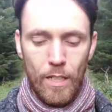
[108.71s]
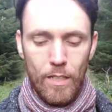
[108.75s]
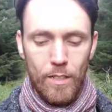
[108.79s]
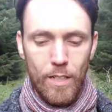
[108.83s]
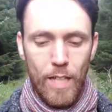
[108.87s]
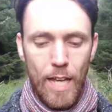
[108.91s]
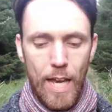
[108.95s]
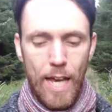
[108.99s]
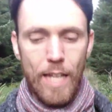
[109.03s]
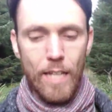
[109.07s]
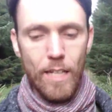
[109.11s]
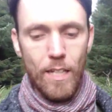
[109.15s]

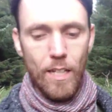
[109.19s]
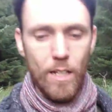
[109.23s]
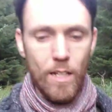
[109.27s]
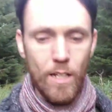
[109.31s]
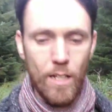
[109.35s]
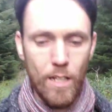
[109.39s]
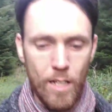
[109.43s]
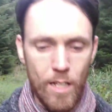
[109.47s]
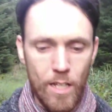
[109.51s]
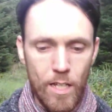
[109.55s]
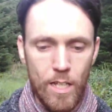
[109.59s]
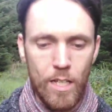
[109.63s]
Then
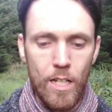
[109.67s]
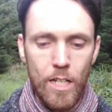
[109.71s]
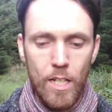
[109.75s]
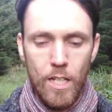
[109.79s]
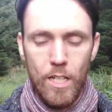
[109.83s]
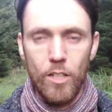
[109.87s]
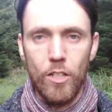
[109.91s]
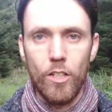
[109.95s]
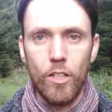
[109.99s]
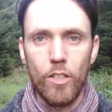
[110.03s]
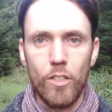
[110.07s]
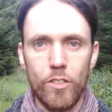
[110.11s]

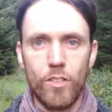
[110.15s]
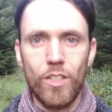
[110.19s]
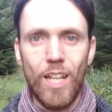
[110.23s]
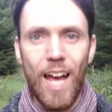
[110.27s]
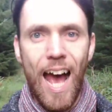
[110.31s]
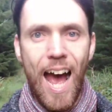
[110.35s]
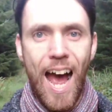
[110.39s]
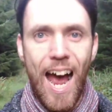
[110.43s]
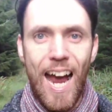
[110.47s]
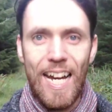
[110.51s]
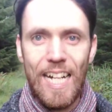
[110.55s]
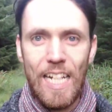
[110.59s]
there's
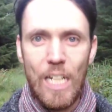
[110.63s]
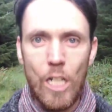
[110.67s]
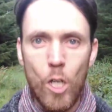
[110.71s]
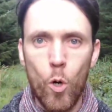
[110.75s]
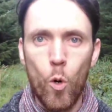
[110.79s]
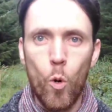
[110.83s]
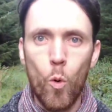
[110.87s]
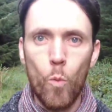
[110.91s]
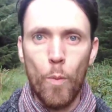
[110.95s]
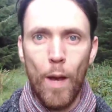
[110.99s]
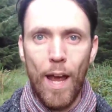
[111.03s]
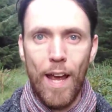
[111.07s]
I
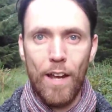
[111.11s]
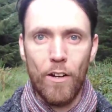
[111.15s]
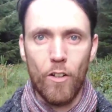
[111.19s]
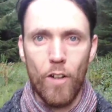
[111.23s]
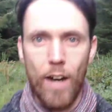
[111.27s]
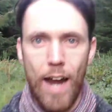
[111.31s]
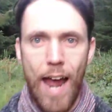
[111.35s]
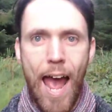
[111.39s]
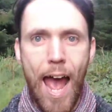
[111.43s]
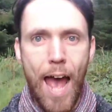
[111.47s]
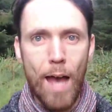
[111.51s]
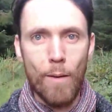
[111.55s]
know
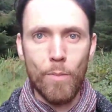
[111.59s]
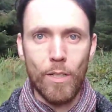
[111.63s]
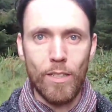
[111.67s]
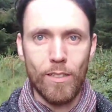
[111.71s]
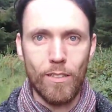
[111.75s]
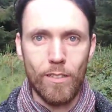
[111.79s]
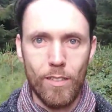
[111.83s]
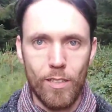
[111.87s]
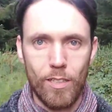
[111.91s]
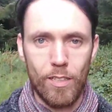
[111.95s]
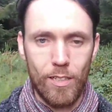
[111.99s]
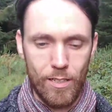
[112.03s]
better
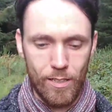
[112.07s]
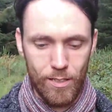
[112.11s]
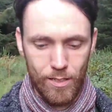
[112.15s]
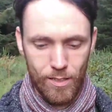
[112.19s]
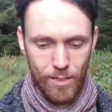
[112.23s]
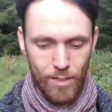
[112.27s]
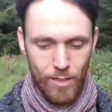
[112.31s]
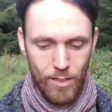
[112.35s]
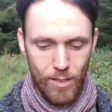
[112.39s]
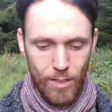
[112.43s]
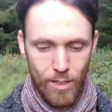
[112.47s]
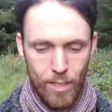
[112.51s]
habits.
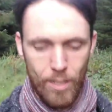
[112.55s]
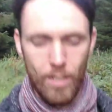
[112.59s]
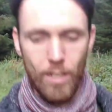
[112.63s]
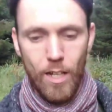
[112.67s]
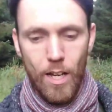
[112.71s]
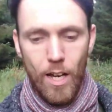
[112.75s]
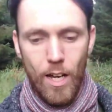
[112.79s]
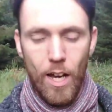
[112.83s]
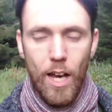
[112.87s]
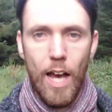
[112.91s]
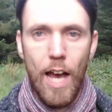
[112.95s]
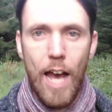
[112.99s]

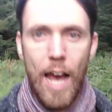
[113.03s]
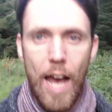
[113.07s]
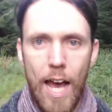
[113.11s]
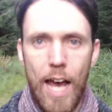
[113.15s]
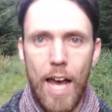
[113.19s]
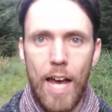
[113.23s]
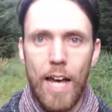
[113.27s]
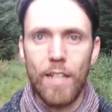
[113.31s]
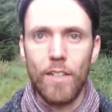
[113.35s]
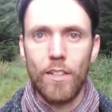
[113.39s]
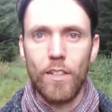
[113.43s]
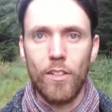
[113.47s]

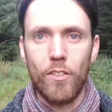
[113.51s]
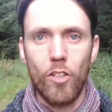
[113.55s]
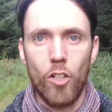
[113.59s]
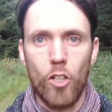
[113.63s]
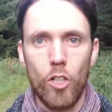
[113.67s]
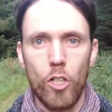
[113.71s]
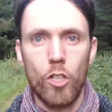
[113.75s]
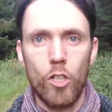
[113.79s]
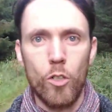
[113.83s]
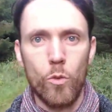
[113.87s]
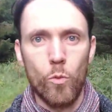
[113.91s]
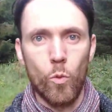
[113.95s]
And the
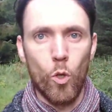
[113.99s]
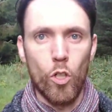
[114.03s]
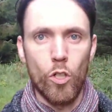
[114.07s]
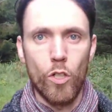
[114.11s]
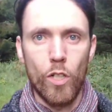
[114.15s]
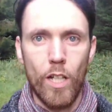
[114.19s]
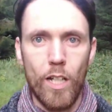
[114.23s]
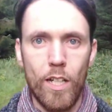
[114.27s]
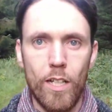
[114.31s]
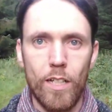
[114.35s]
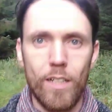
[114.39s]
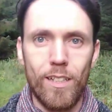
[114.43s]
third
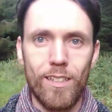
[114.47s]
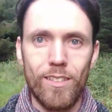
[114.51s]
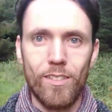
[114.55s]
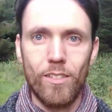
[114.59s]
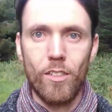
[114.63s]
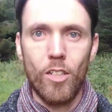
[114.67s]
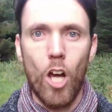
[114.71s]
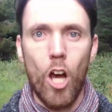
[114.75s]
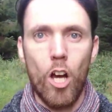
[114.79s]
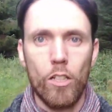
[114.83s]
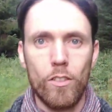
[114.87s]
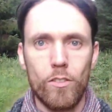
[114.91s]
one is
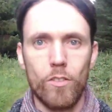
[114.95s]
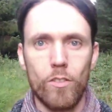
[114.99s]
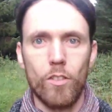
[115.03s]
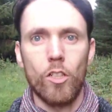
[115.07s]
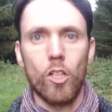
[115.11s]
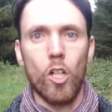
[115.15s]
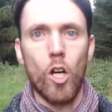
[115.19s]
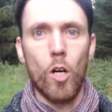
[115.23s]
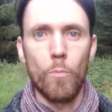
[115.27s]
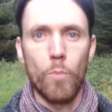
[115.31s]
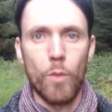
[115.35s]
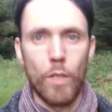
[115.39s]
toxic
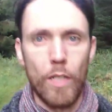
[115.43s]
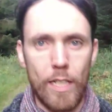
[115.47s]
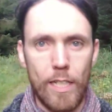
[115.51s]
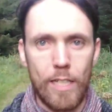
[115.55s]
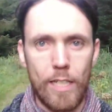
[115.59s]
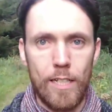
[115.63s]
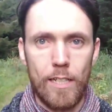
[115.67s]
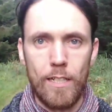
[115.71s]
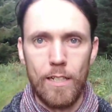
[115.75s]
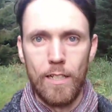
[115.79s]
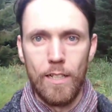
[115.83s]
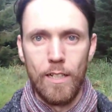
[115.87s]
company.
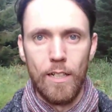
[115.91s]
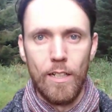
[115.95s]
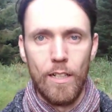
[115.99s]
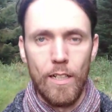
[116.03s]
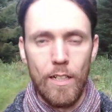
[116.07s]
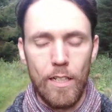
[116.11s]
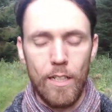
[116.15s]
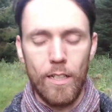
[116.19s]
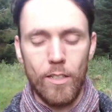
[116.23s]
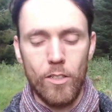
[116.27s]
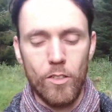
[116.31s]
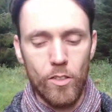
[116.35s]

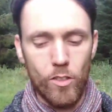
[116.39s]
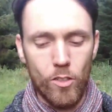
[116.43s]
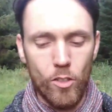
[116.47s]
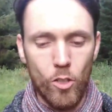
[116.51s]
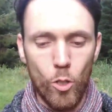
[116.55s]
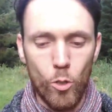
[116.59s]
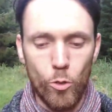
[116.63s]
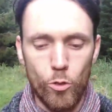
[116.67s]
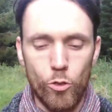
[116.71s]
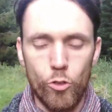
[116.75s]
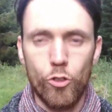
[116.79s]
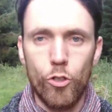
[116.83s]
Let's
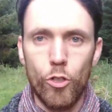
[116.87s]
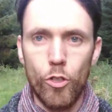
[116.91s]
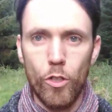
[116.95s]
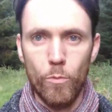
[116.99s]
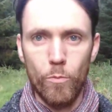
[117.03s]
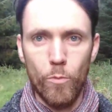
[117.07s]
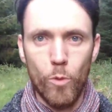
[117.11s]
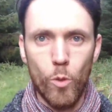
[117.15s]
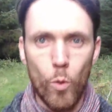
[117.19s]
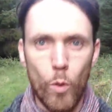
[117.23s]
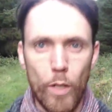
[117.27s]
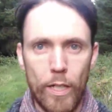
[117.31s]
go through
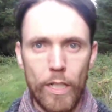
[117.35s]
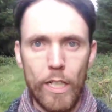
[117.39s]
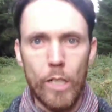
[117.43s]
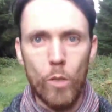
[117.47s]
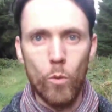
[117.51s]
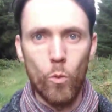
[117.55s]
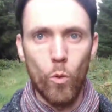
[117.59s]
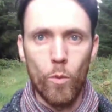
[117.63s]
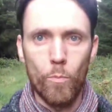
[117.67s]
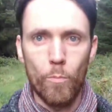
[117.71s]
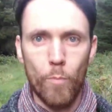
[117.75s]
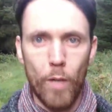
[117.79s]
them quickly
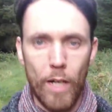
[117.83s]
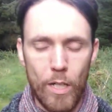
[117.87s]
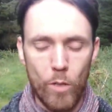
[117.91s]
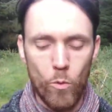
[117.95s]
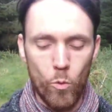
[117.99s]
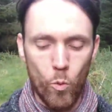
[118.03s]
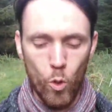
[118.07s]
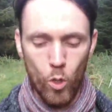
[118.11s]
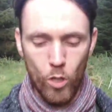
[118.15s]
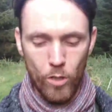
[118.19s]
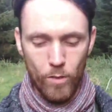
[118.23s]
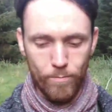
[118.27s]
one by
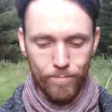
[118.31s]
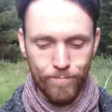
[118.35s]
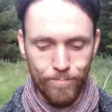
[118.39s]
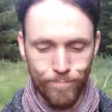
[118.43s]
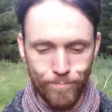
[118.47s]
one.